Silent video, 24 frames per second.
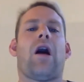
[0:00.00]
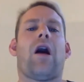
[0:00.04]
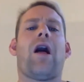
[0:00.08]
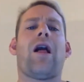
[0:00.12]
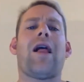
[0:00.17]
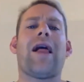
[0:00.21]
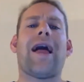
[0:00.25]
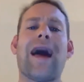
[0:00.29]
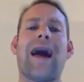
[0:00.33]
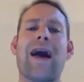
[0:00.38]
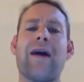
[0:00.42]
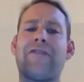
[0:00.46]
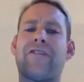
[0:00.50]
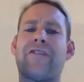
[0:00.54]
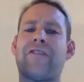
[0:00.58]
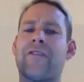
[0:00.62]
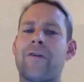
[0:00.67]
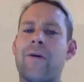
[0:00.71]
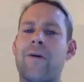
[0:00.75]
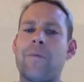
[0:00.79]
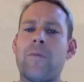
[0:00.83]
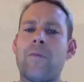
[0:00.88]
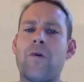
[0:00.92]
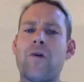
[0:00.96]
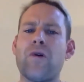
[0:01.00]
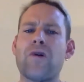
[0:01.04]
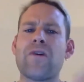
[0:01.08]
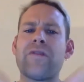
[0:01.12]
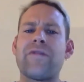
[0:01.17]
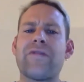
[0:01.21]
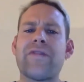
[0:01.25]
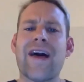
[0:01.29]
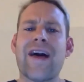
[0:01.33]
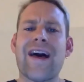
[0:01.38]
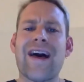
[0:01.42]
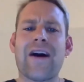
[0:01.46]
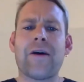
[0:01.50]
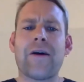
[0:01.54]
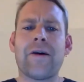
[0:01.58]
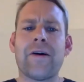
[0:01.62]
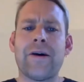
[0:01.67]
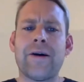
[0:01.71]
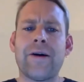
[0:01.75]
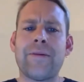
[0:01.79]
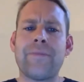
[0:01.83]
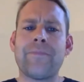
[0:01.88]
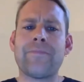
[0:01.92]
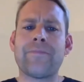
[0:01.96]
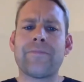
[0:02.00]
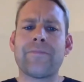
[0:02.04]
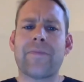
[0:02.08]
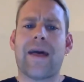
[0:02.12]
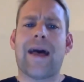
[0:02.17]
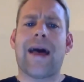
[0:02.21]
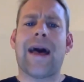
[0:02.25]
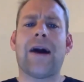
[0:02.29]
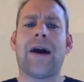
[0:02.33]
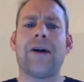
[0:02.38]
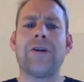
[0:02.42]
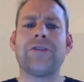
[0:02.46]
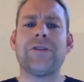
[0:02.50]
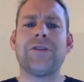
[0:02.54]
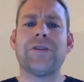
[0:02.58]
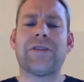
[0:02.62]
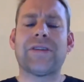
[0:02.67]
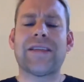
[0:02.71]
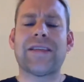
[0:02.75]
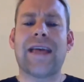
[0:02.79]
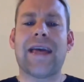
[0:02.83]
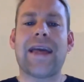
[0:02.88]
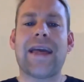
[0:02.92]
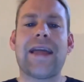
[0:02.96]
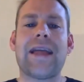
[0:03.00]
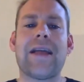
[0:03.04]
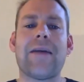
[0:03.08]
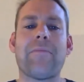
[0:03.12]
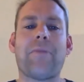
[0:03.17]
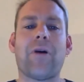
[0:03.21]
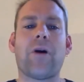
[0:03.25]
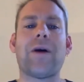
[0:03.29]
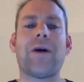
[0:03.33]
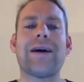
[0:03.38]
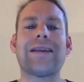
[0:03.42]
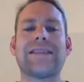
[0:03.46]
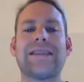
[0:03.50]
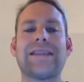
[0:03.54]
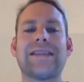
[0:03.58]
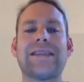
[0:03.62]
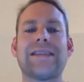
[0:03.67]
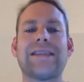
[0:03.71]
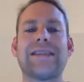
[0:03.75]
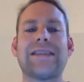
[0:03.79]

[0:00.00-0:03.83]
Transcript: I'll have some more of that, how do you say, poetic